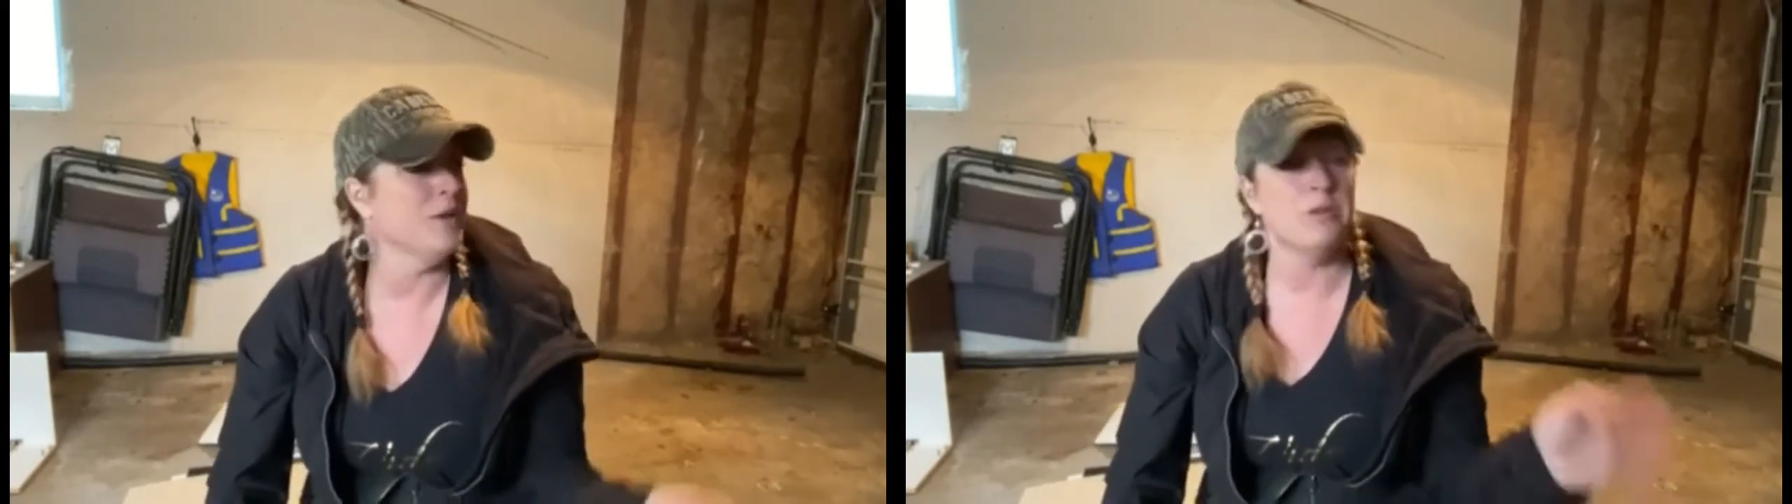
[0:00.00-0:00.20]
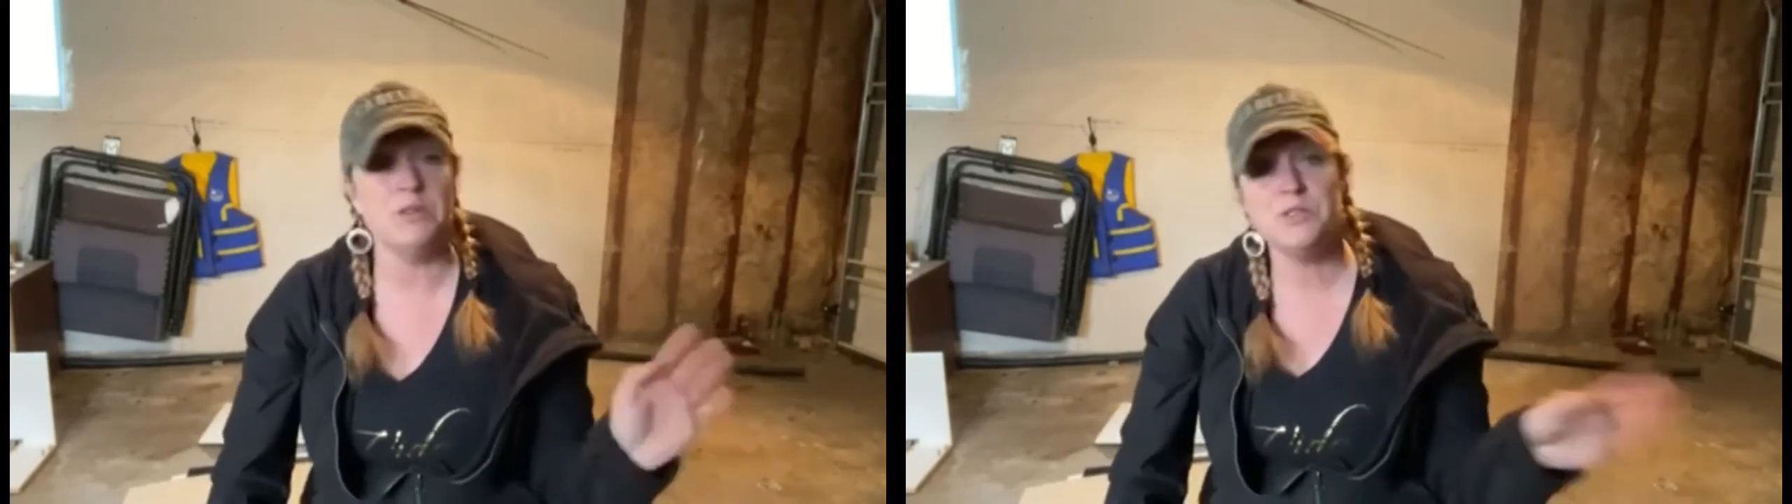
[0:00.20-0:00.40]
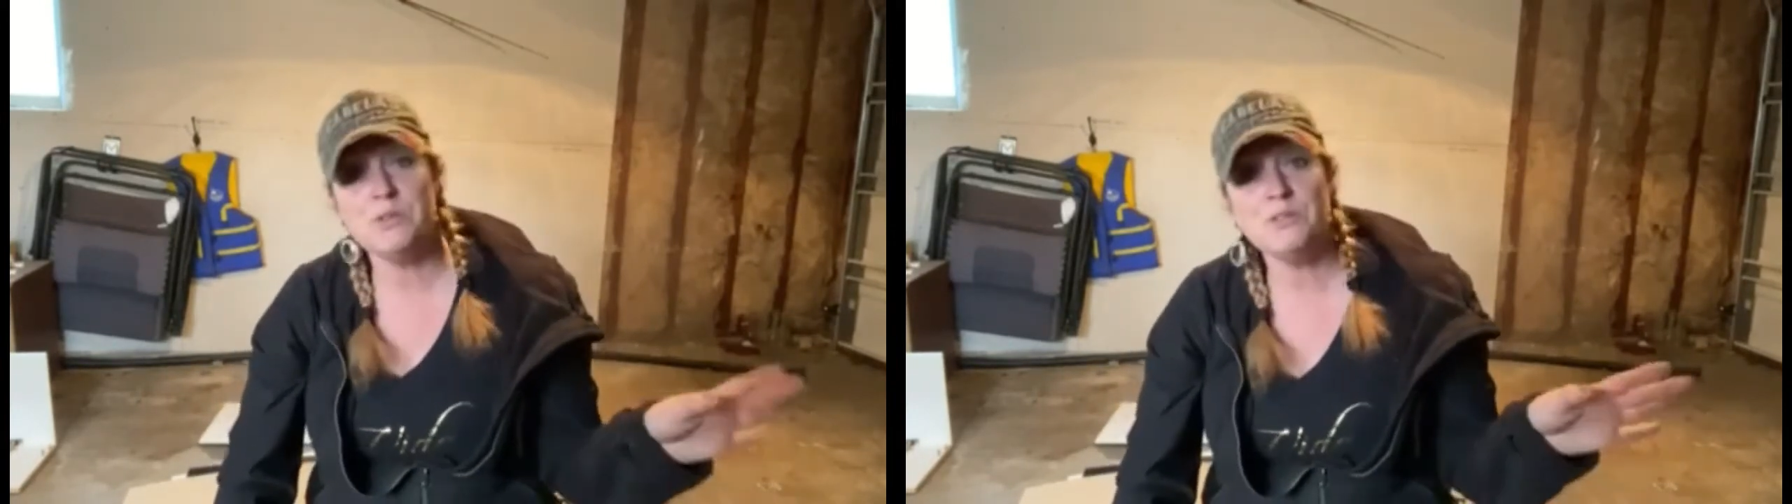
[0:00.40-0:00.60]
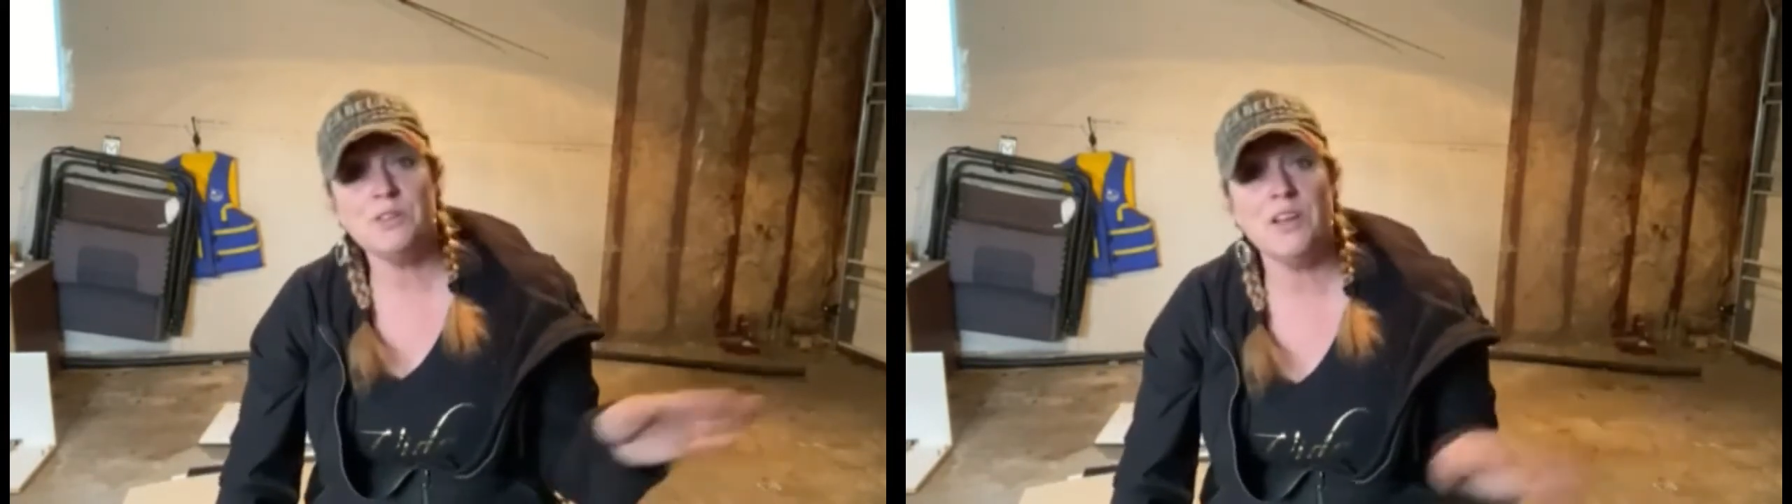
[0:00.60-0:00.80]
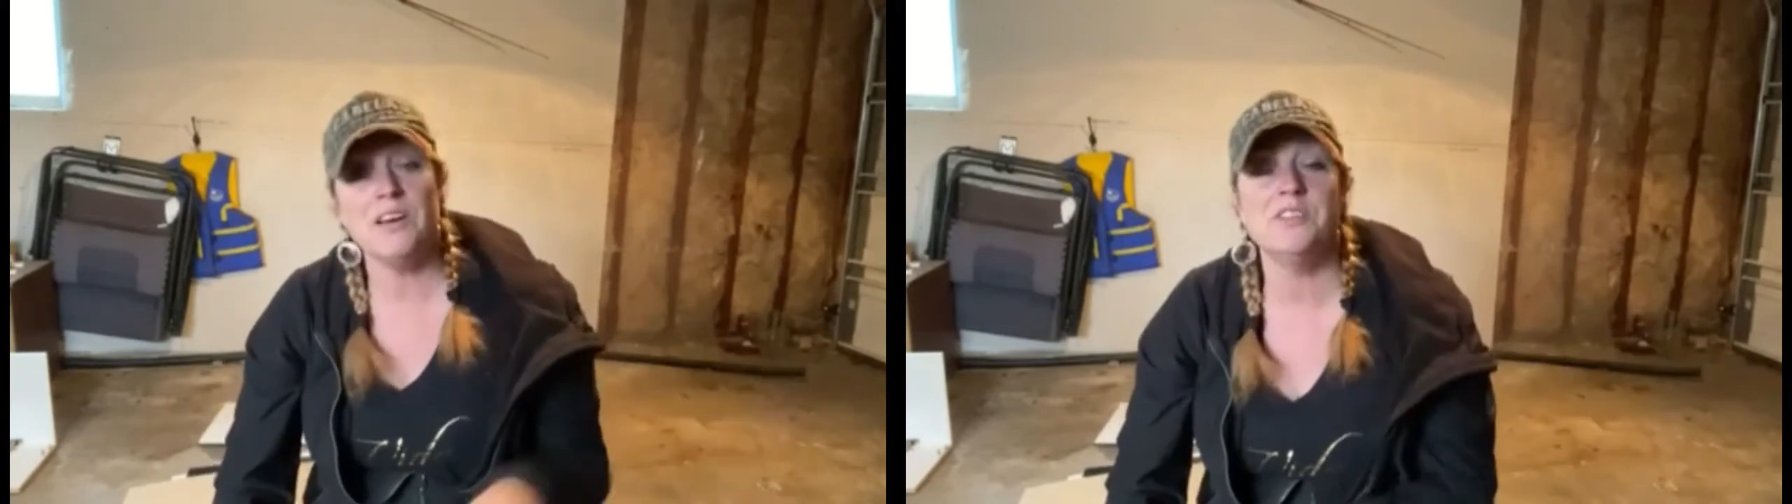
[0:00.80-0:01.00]
I'm going to do the
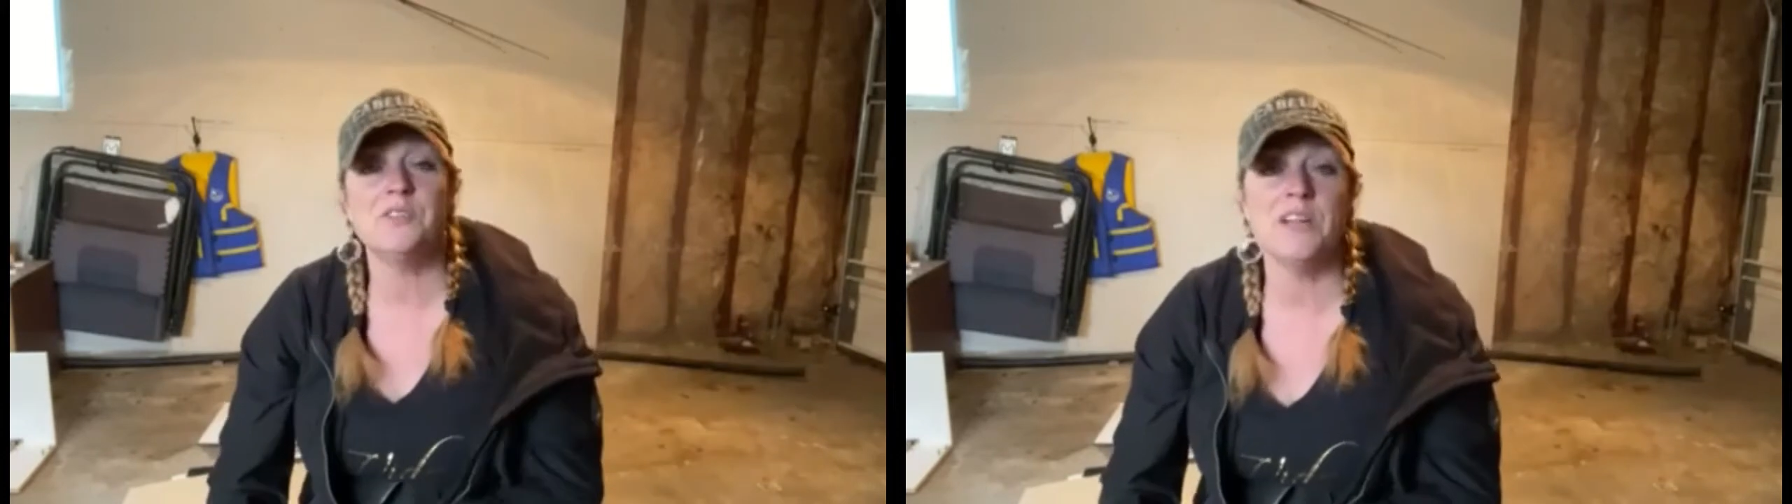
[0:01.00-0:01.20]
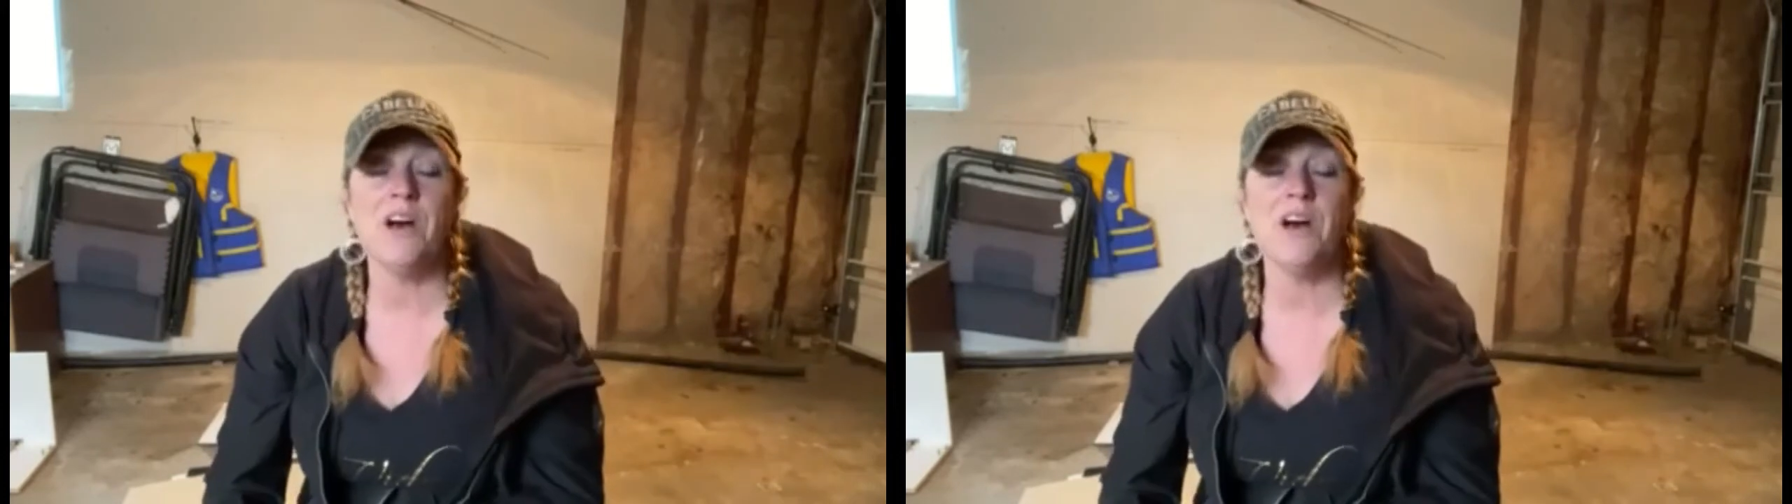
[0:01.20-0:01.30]
laundry,